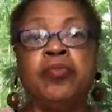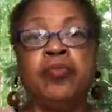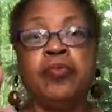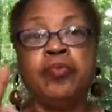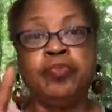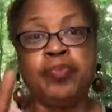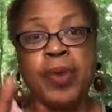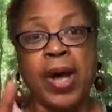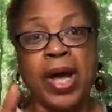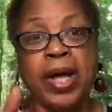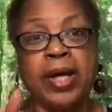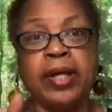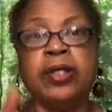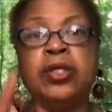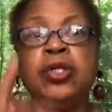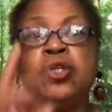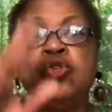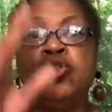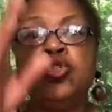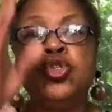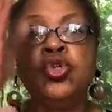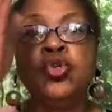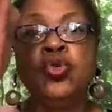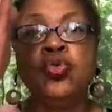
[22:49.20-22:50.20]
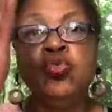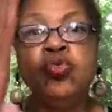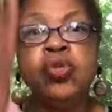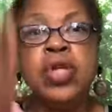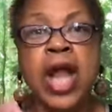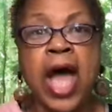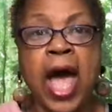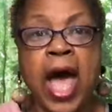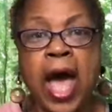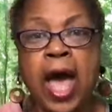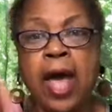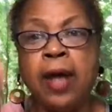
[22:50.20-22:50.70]
But do
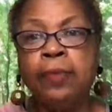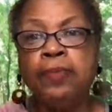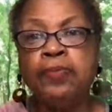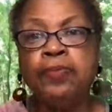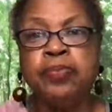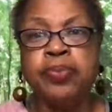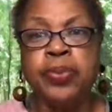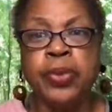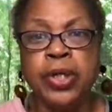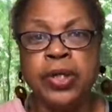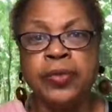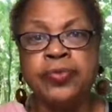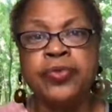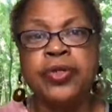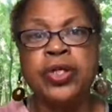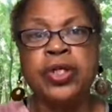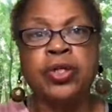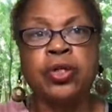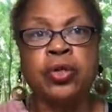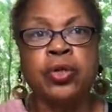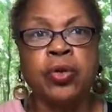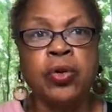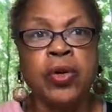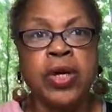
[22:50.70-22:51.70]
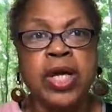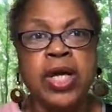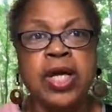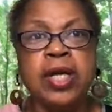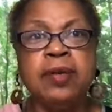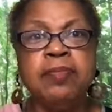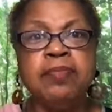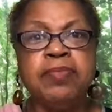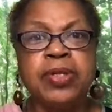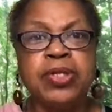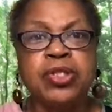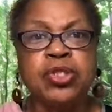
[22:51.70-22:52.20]
not put the
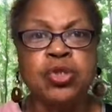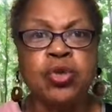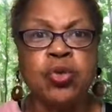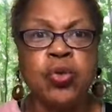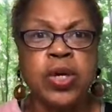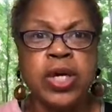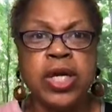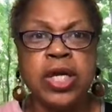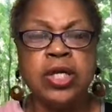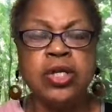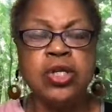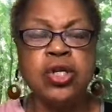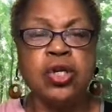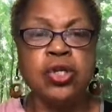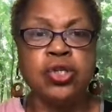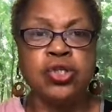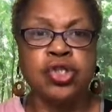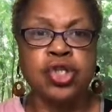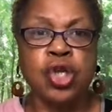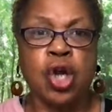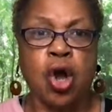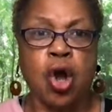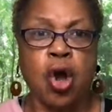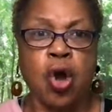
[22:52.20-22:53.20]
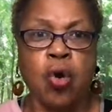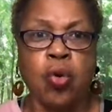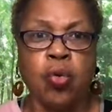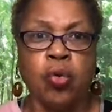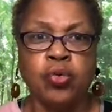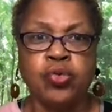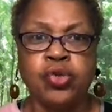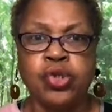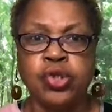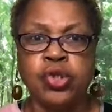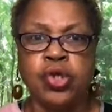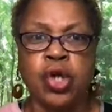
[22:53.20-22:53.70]
cream between your
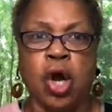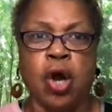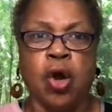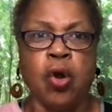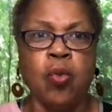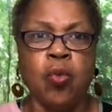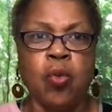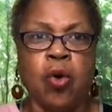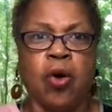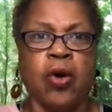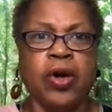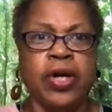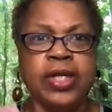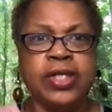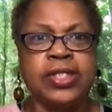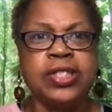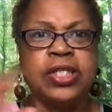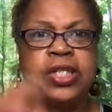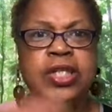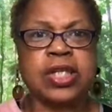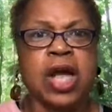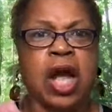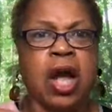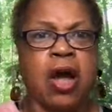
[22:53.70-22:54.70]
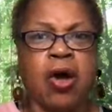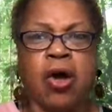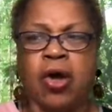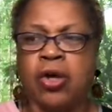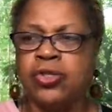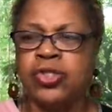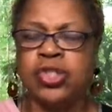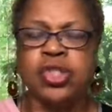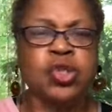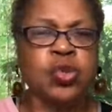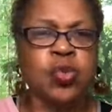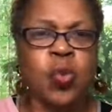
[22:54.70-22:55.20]
toes. You don't want it to
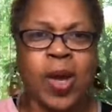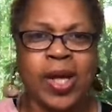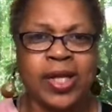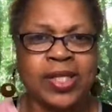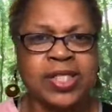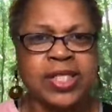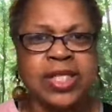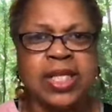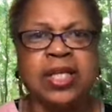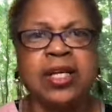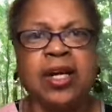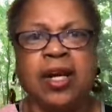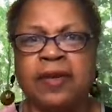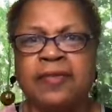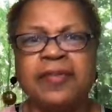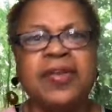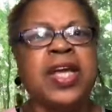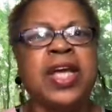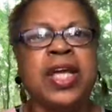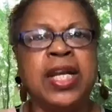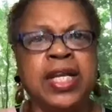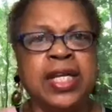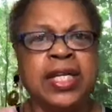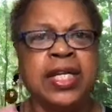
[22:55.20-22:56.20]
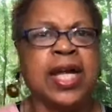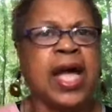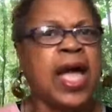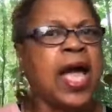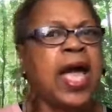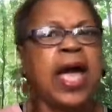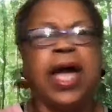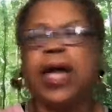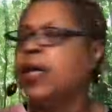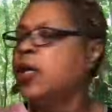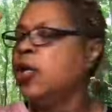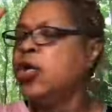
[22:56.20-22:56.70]
cause sweating of any
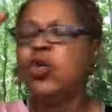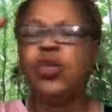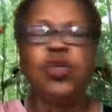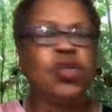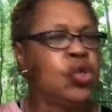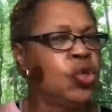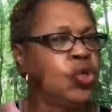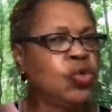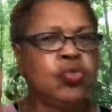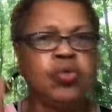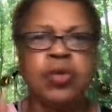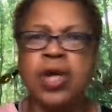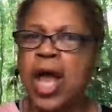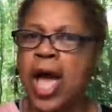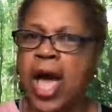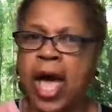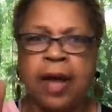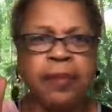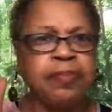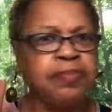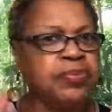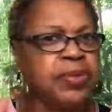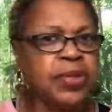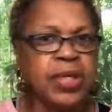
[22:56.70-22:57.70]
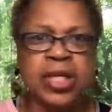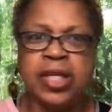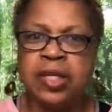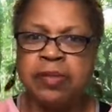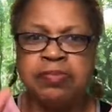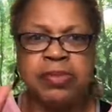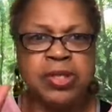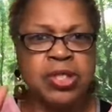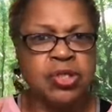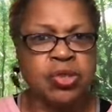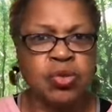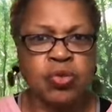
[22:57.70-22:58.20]
kind. Do not put it
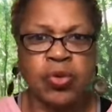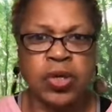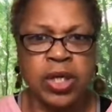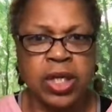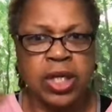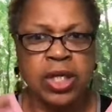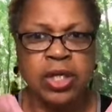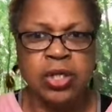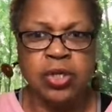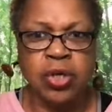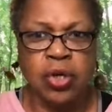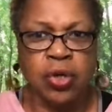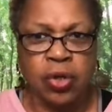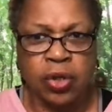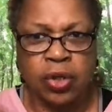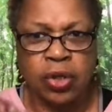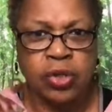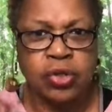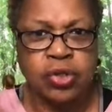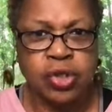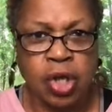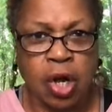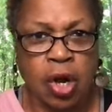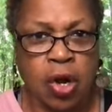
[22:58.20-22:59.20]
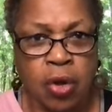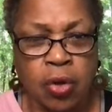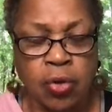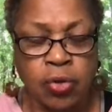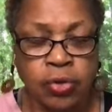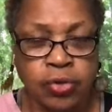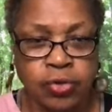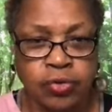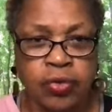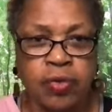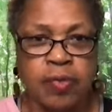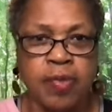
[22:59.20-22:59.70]
between your
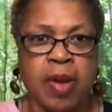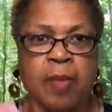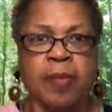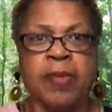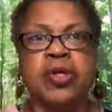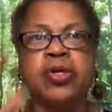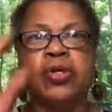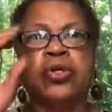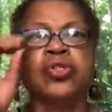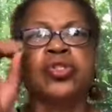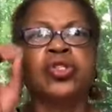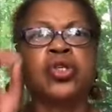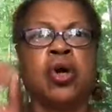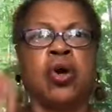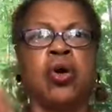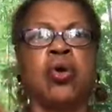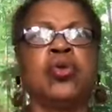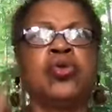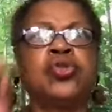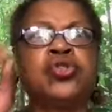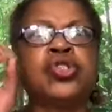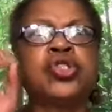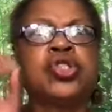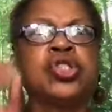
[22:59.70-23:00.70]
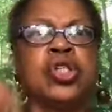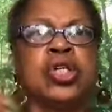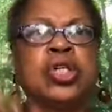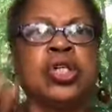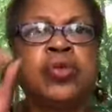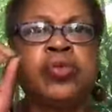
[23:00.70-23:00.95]
toes. Remember, your toes should